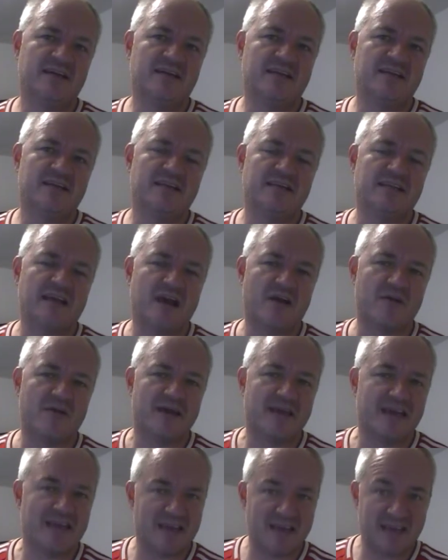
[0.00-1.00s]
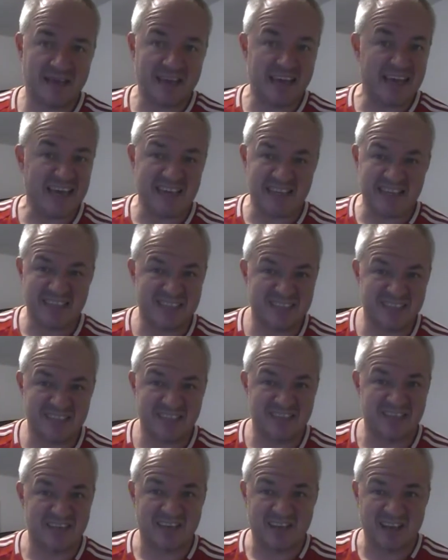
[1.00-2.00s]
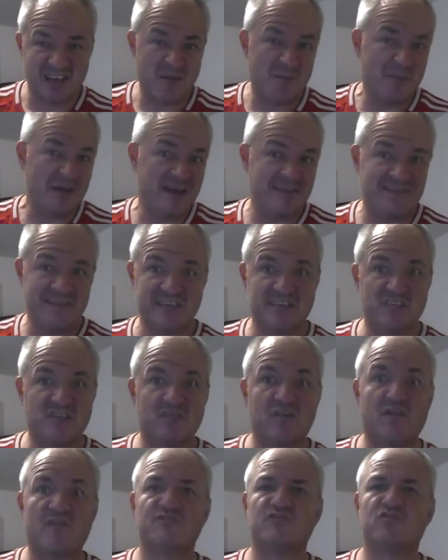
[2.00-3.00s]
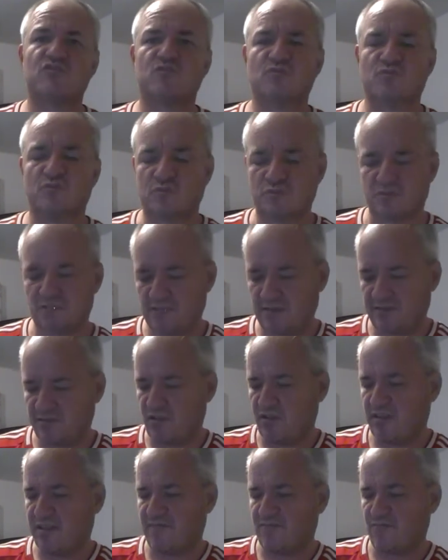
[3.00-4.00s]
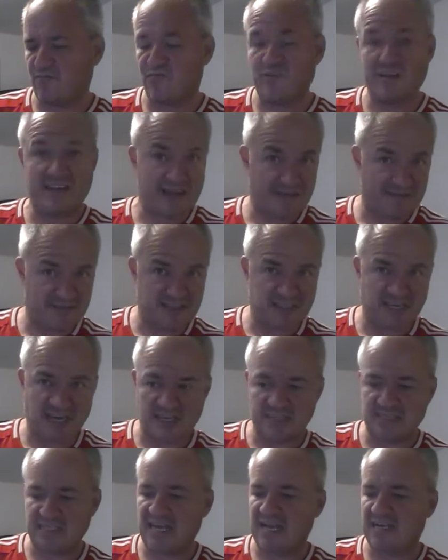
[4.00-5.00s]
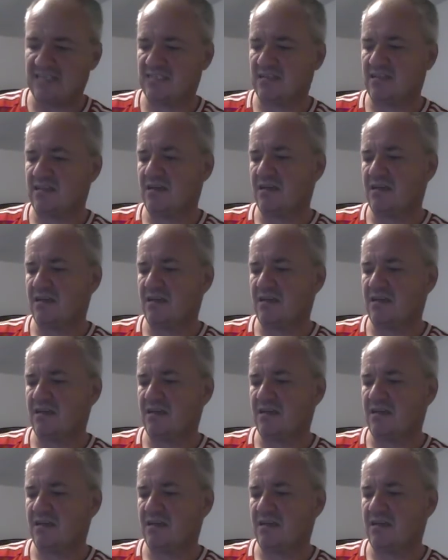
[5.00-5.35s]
You know, it is a beer festival of sorts, even though they haven't really advertised it as.